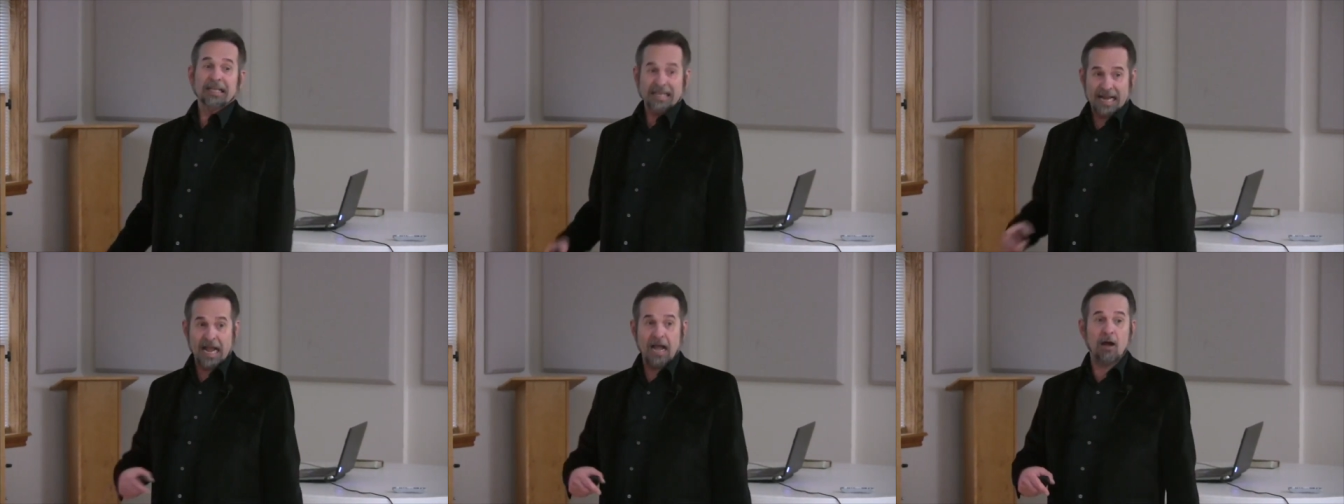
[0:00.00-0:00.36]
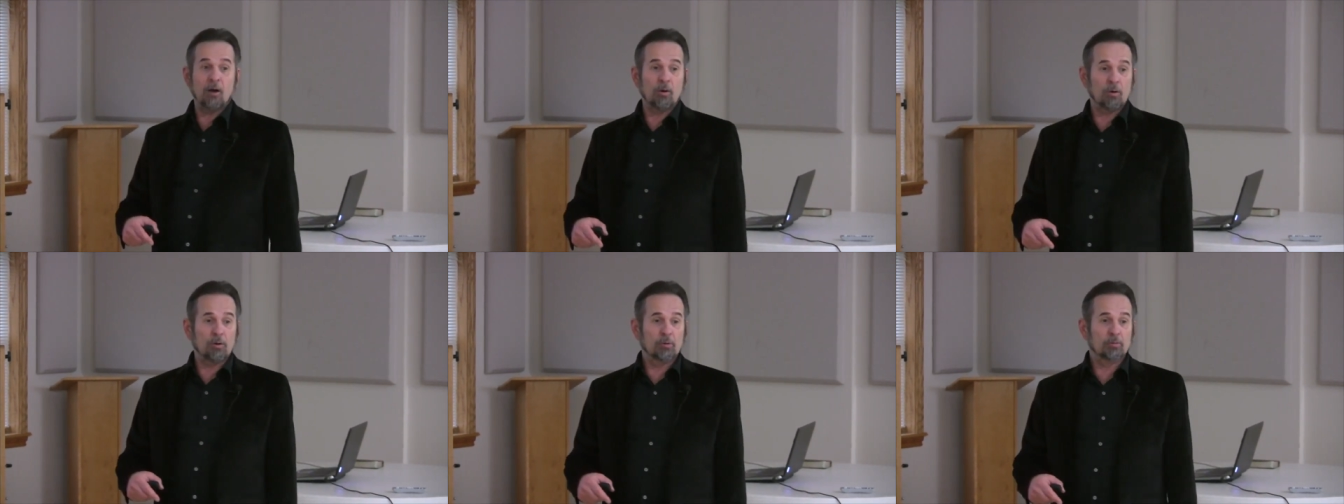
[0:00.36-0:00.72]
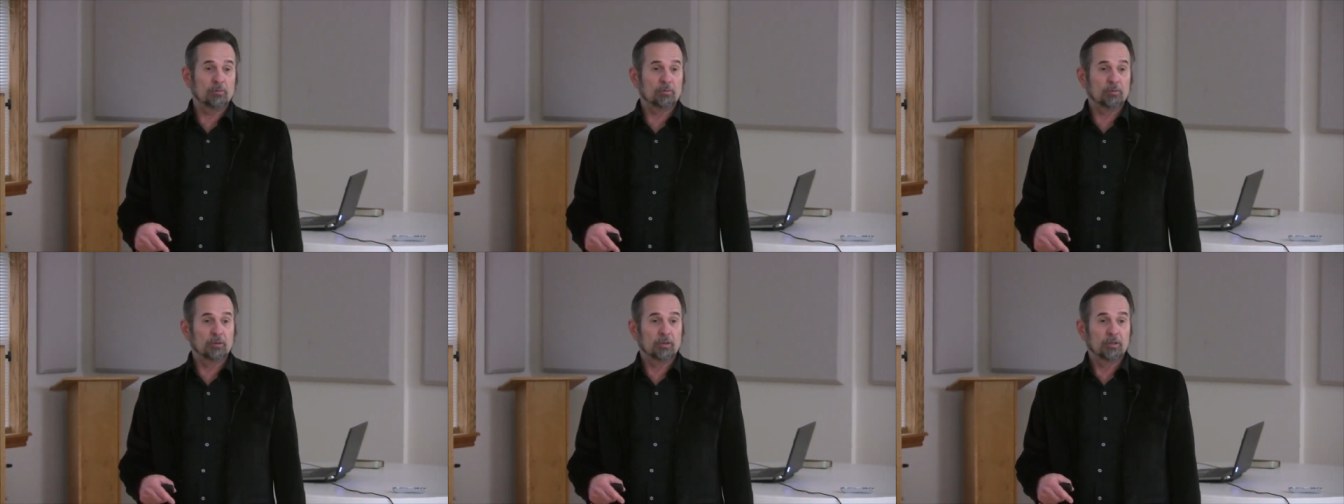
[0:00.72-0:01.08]
Now,
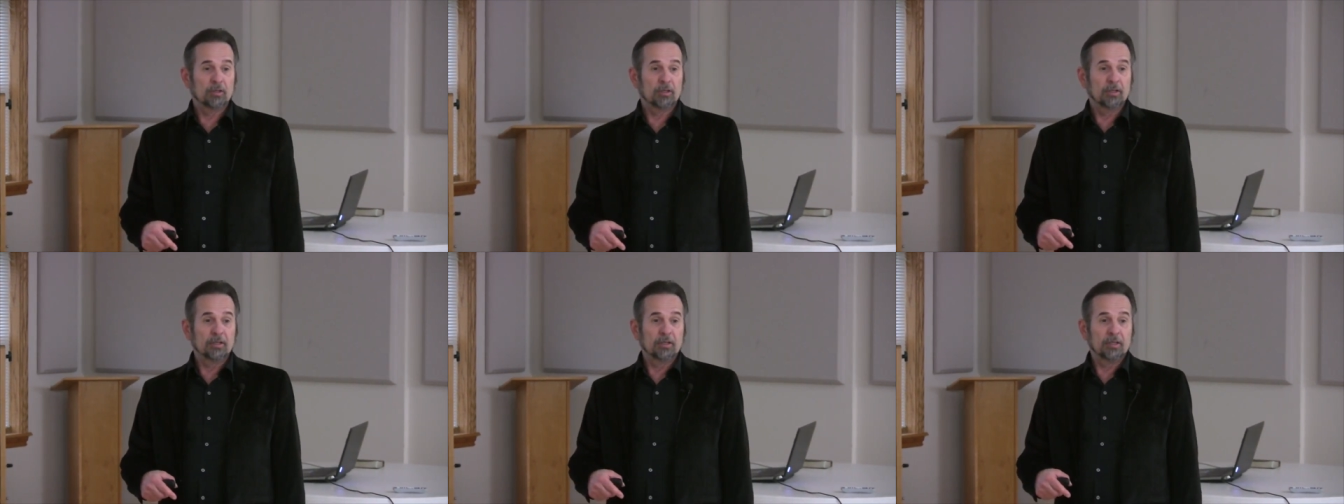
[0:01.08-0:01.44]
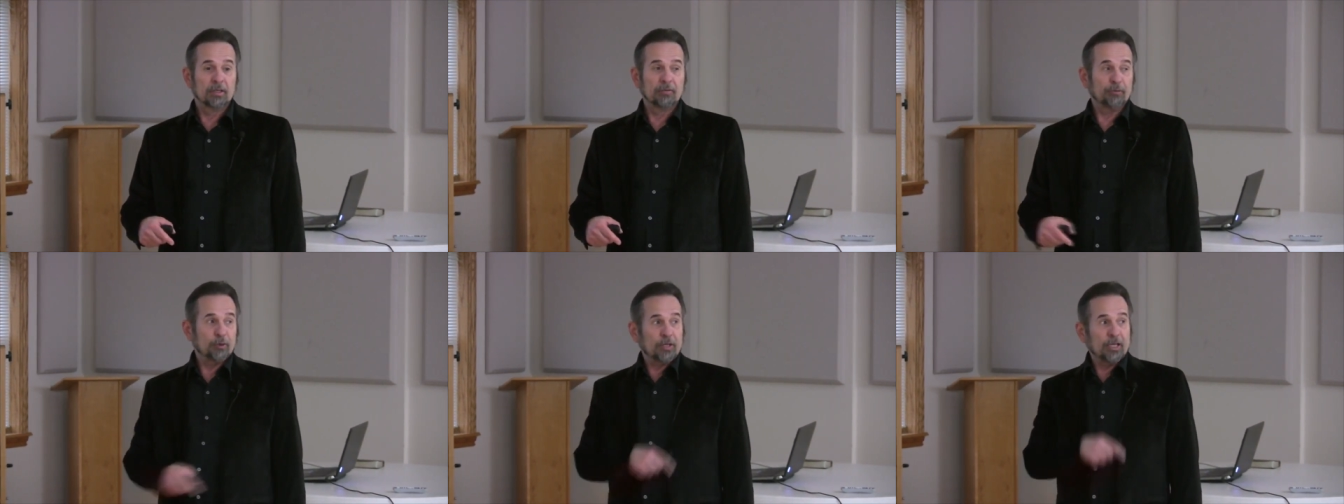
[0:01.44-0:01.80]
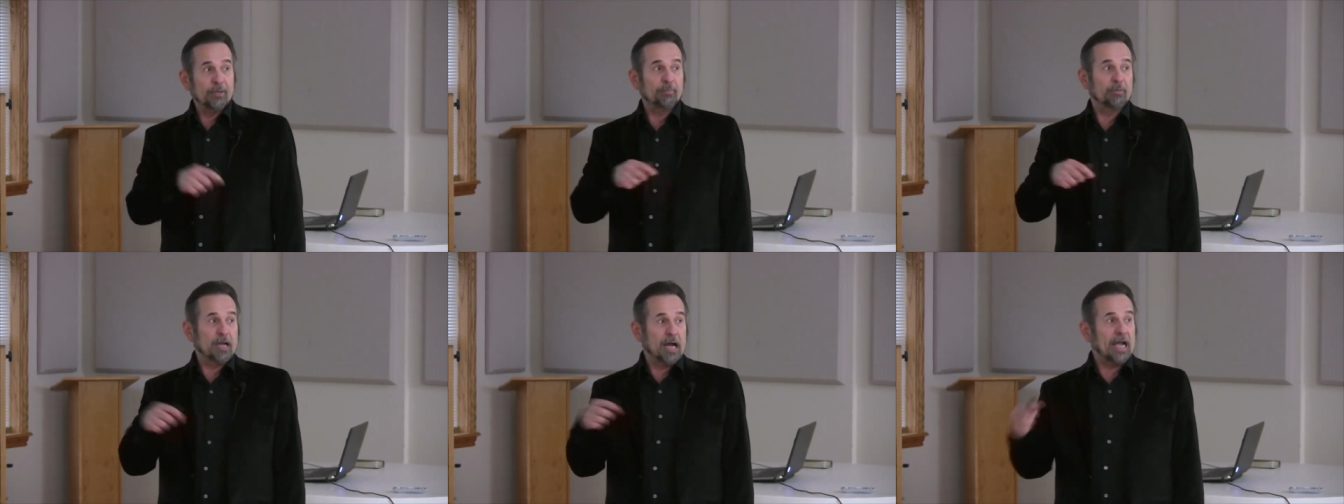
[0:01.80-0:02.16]
if you
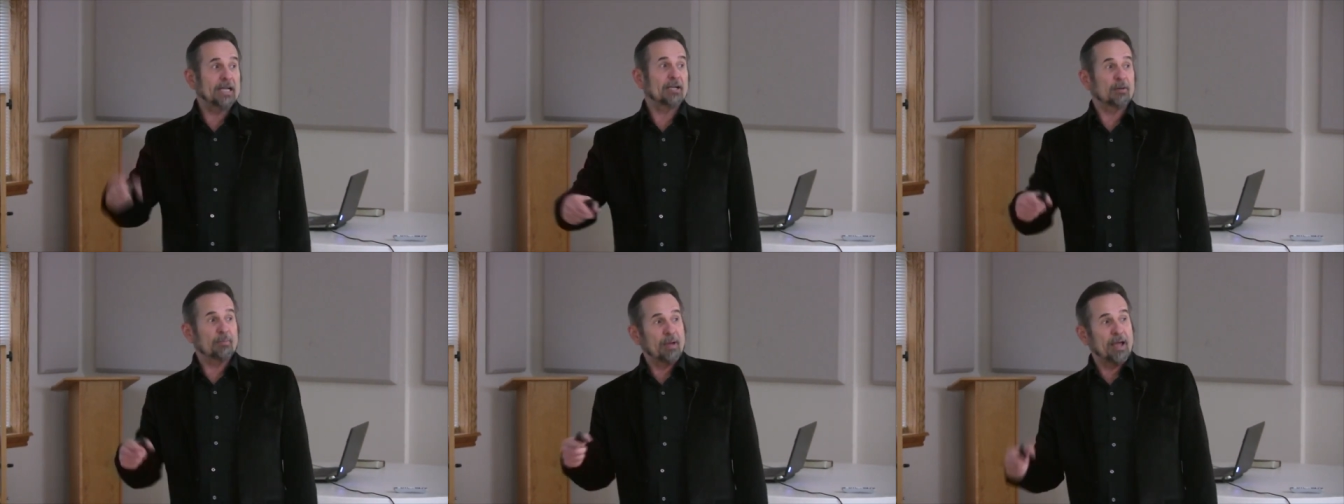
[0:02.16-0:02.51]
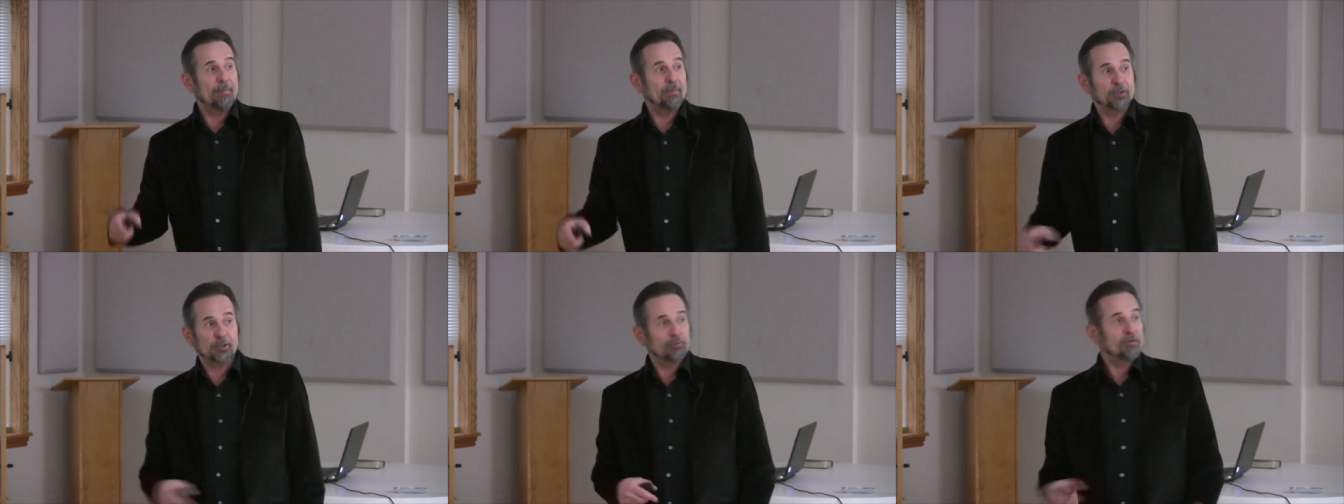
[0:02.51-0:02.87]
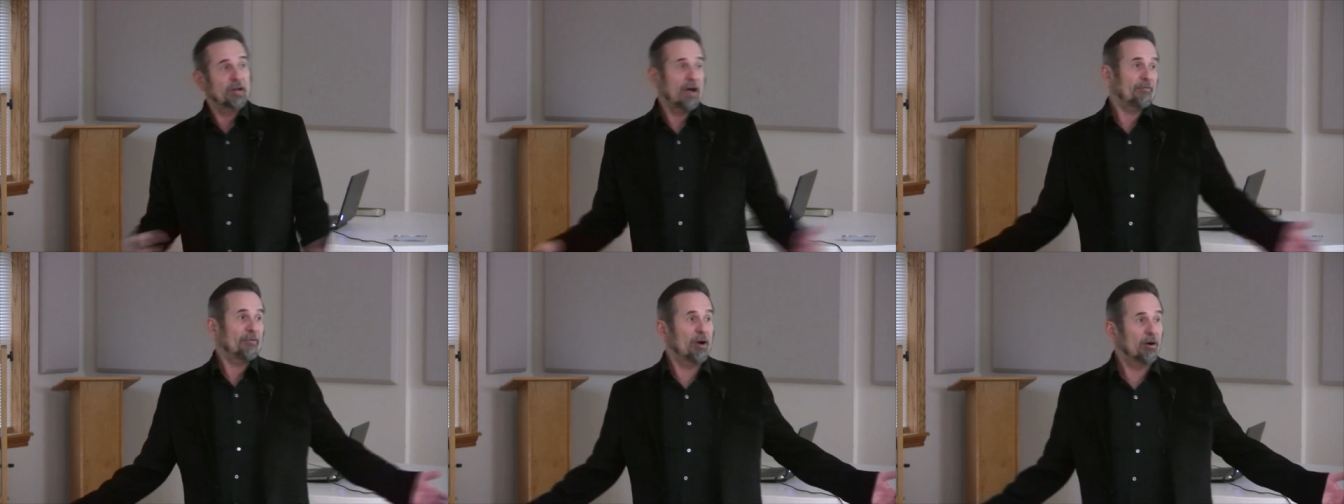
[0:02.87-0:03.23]
keep nine commandments, you've
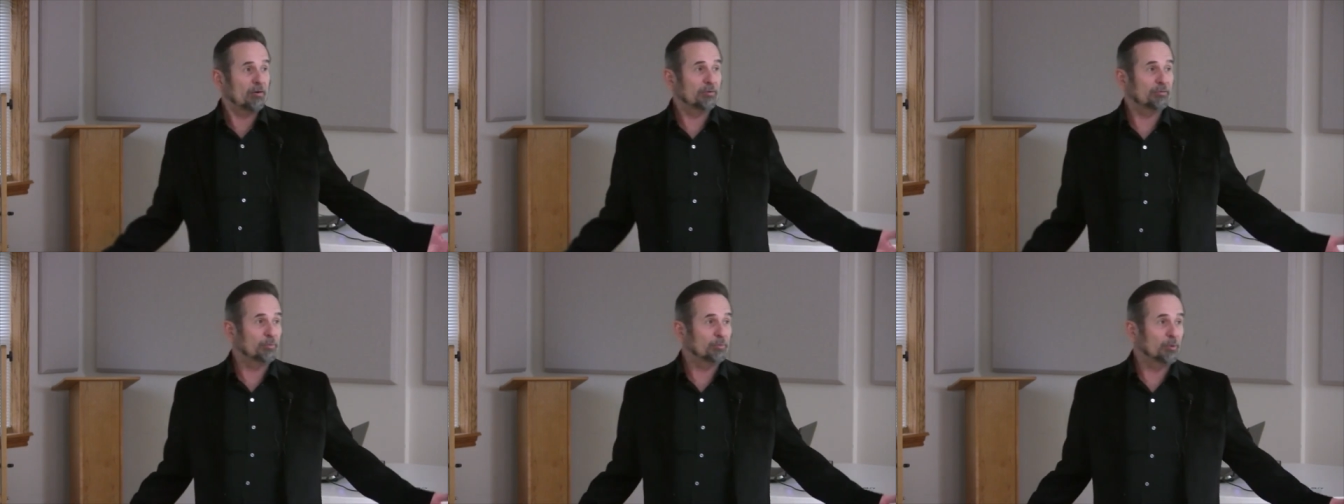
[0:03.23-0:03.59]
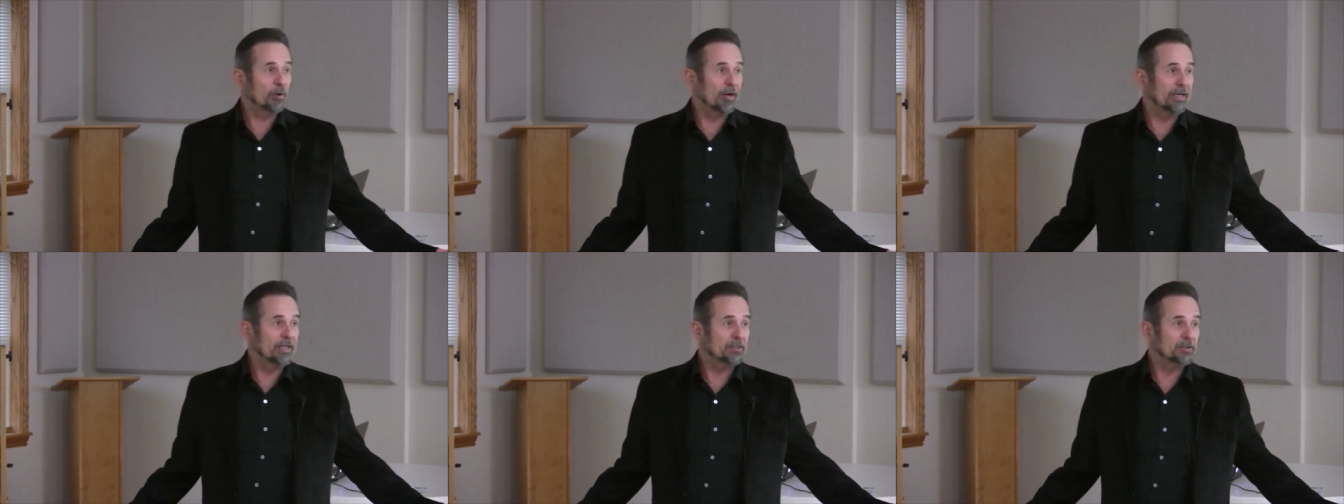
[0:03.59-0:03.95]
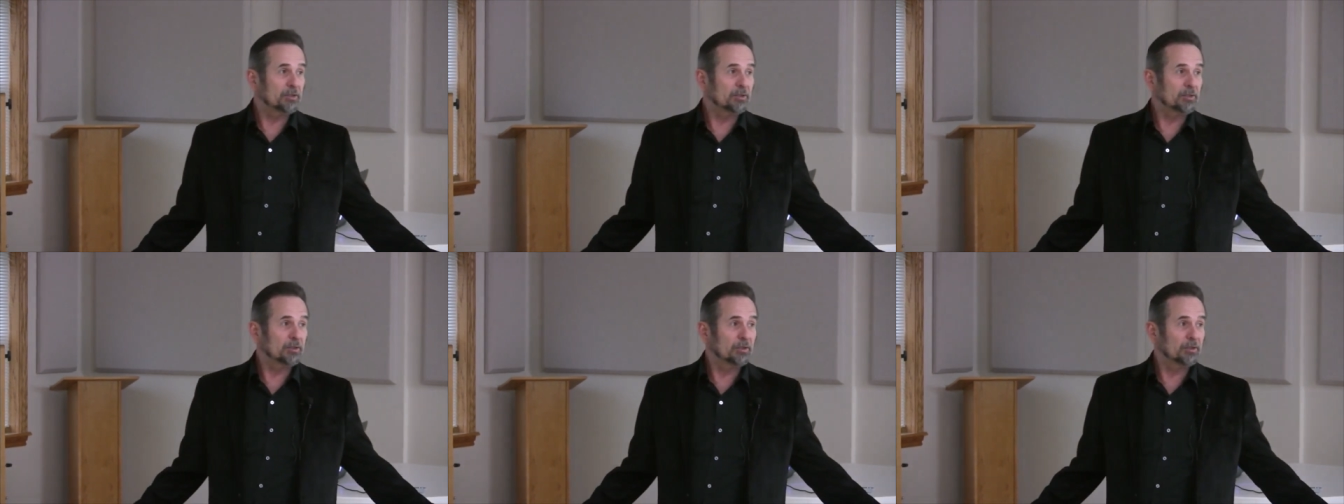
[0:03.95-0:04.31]
not fallen from grace.